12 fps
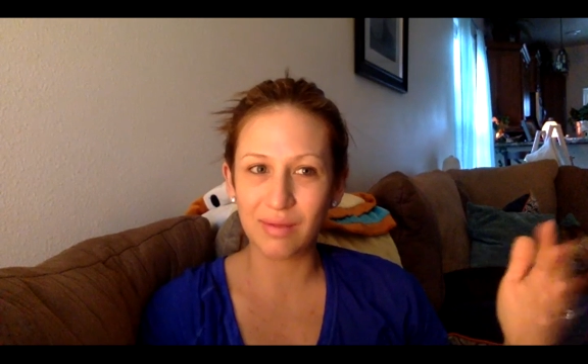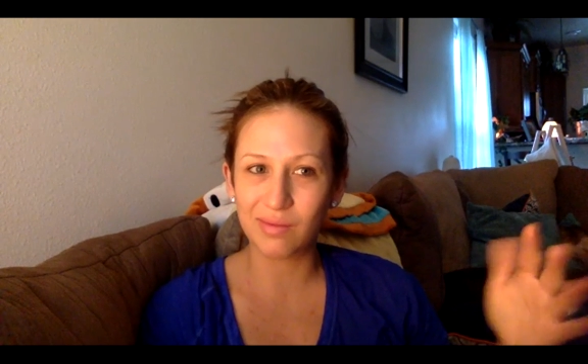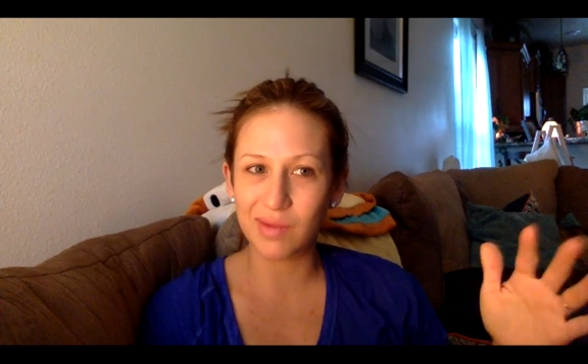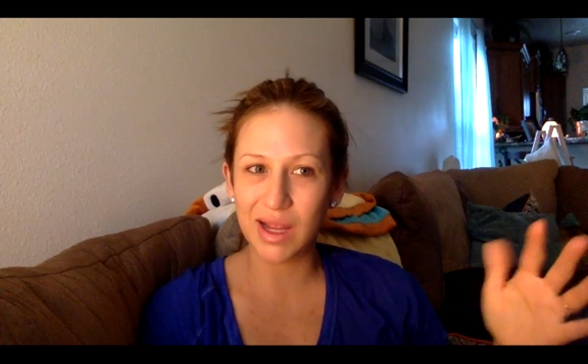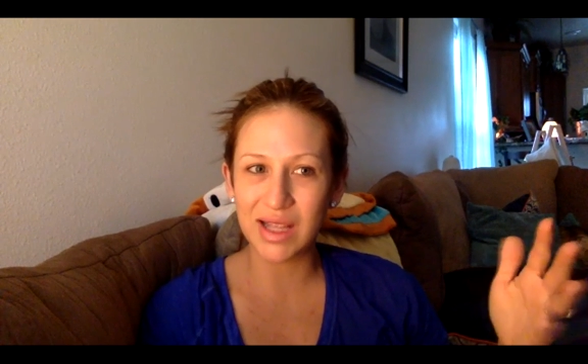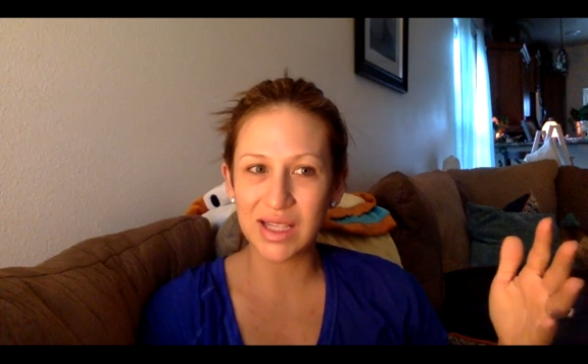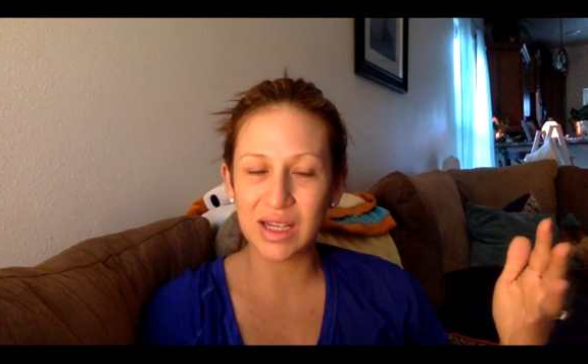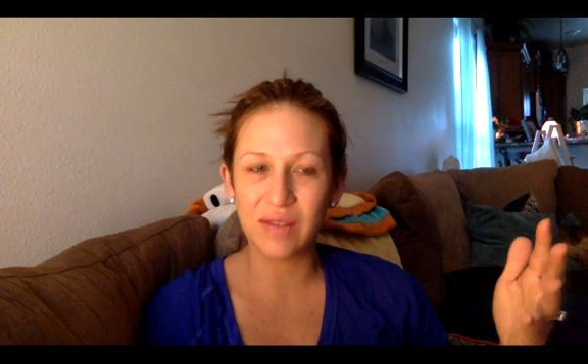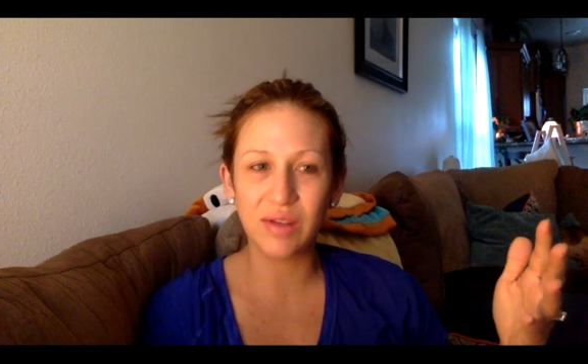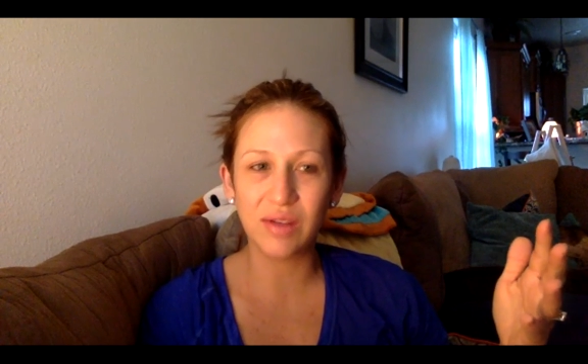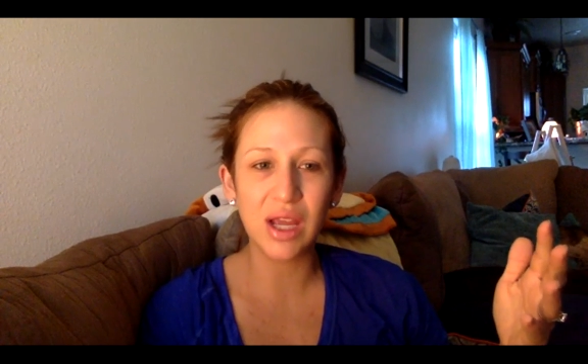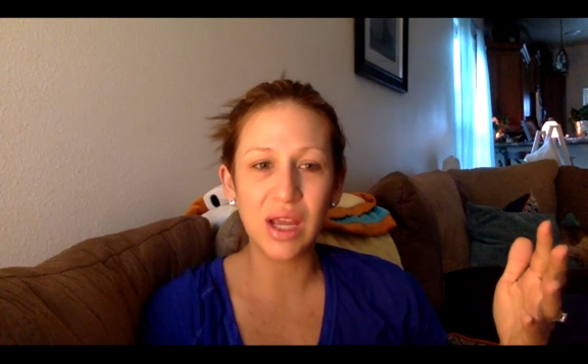
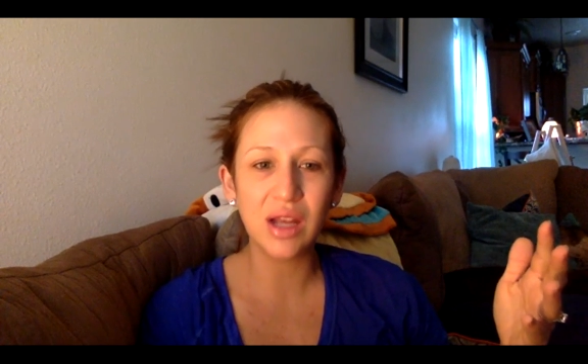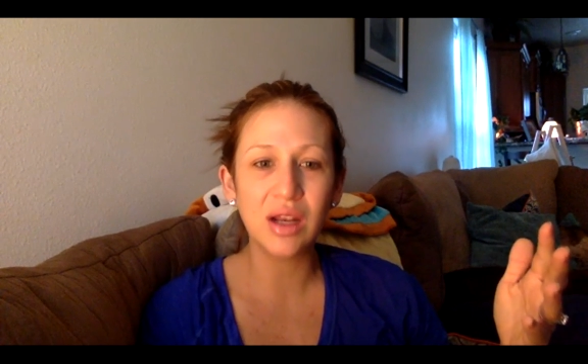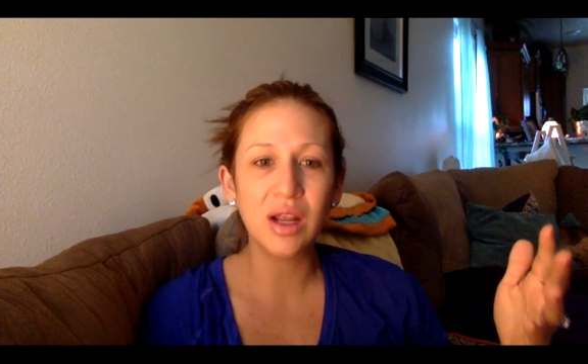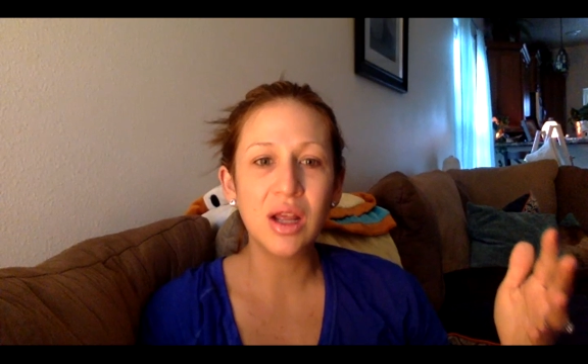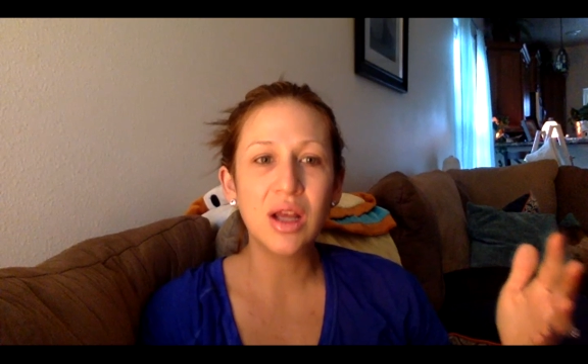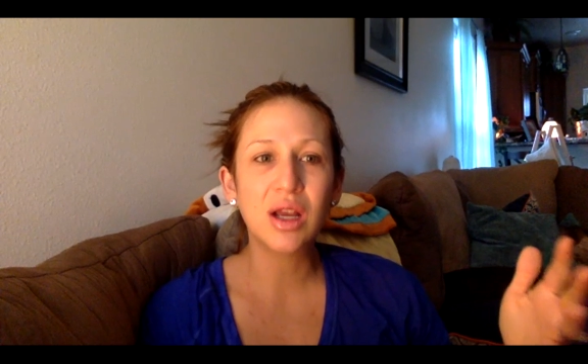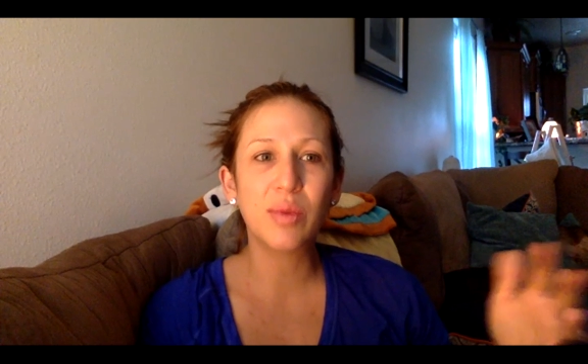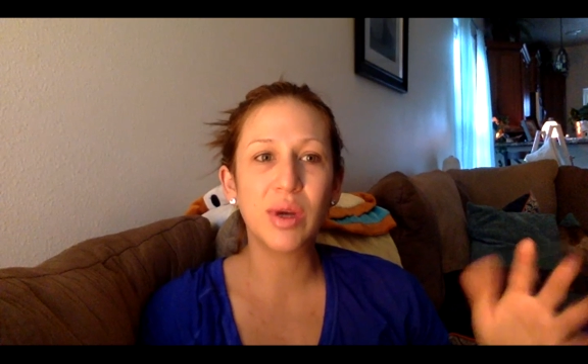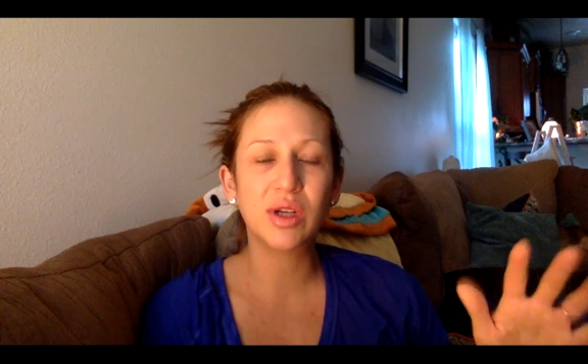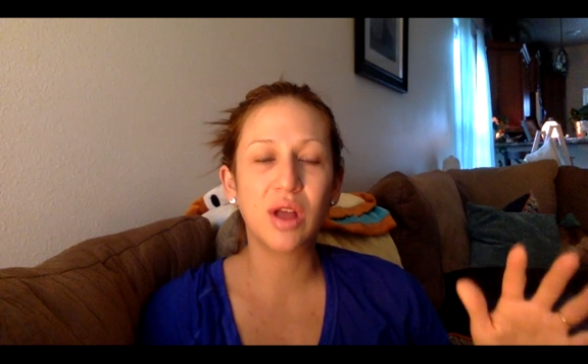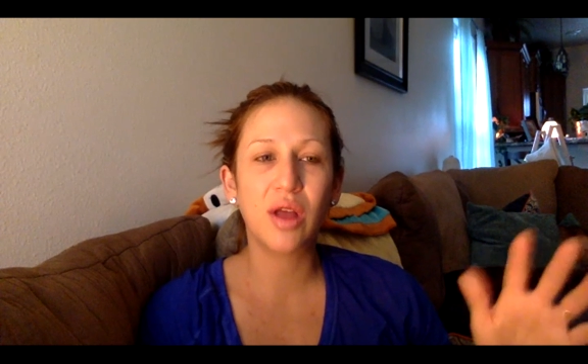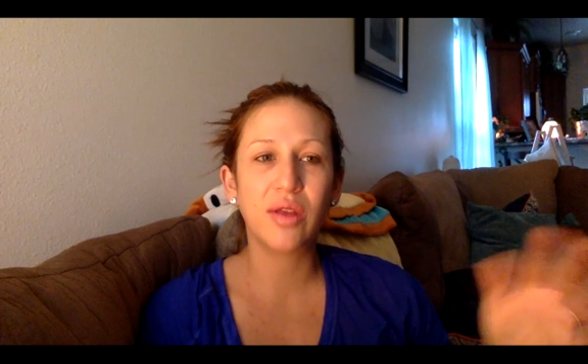insignificant
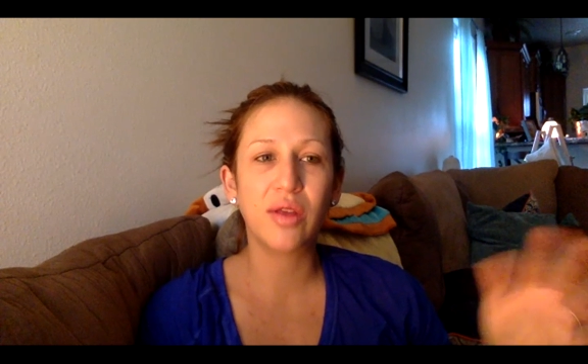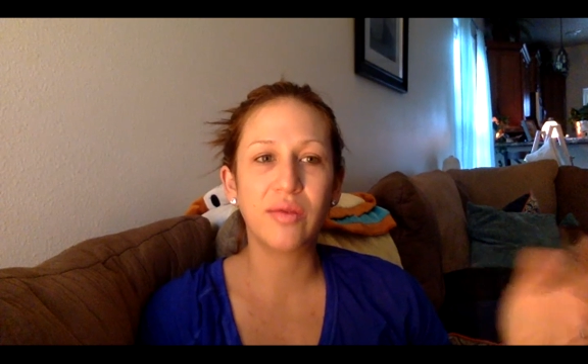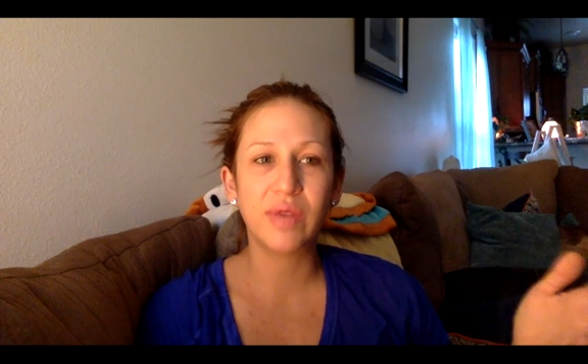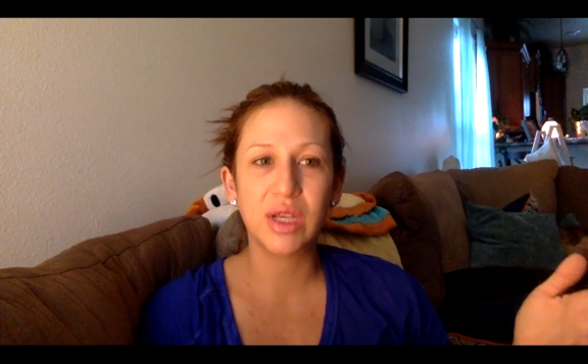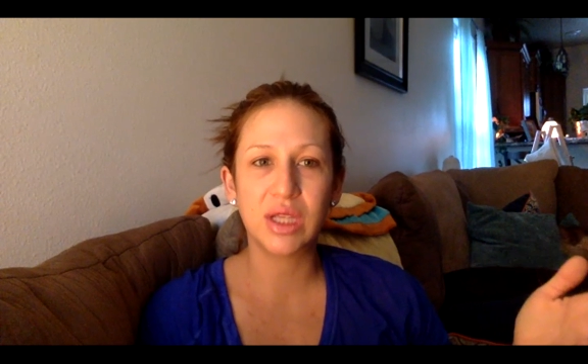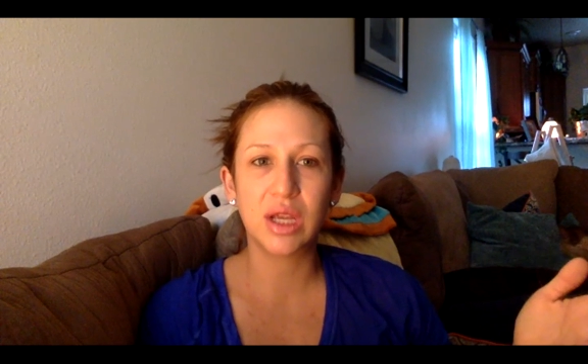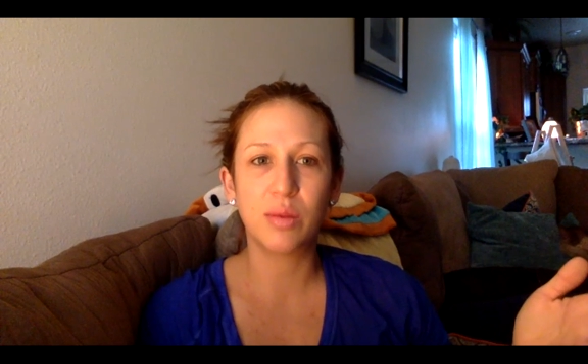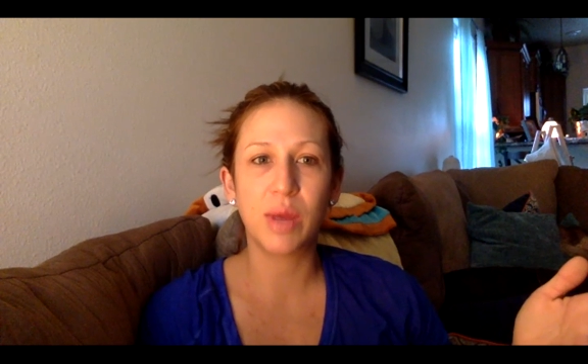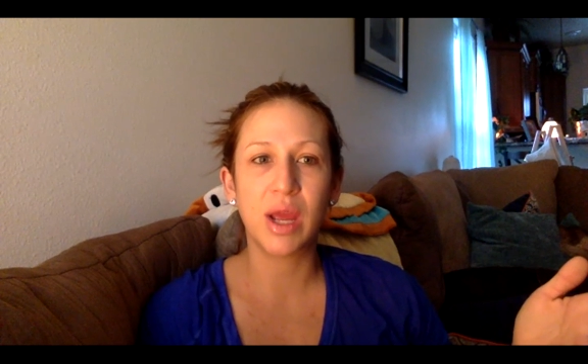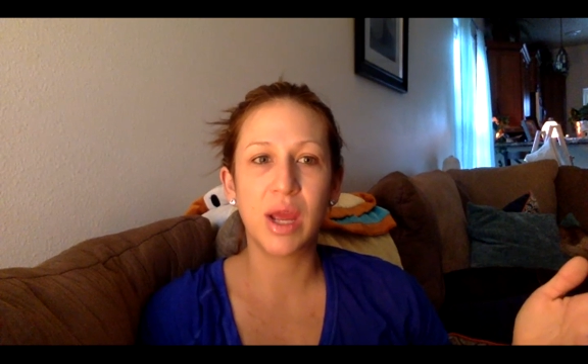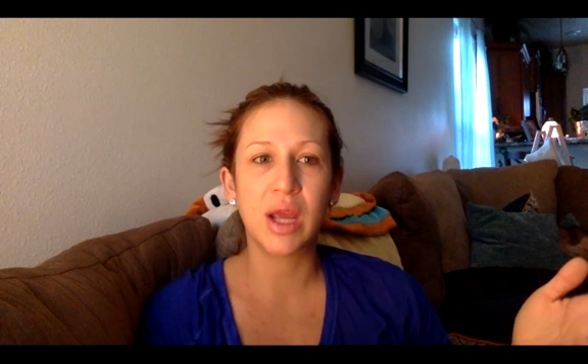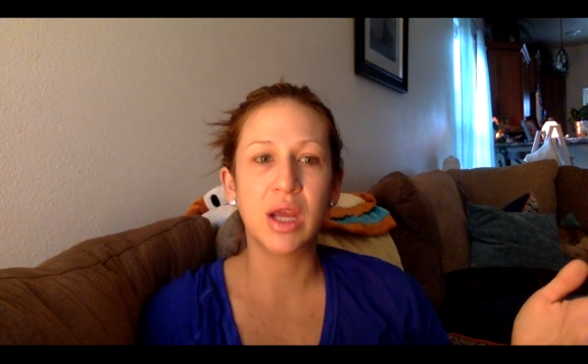compared to all the fees that you're
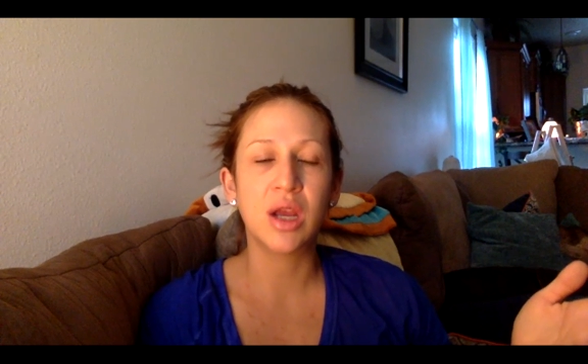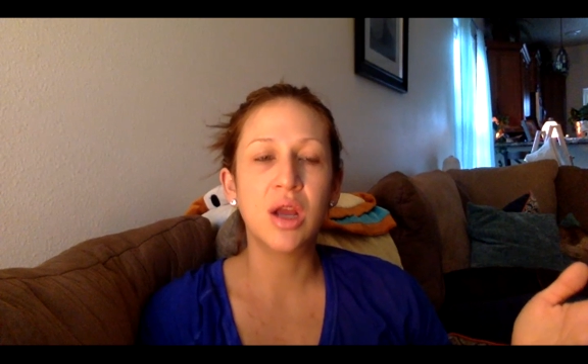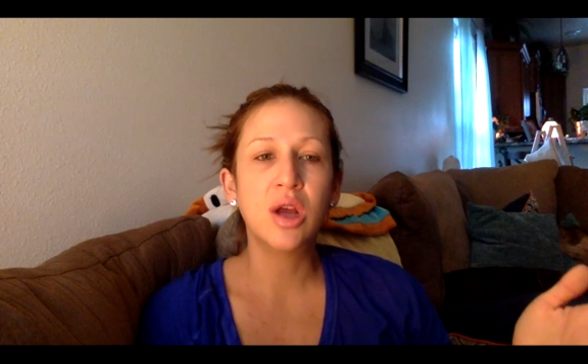paying.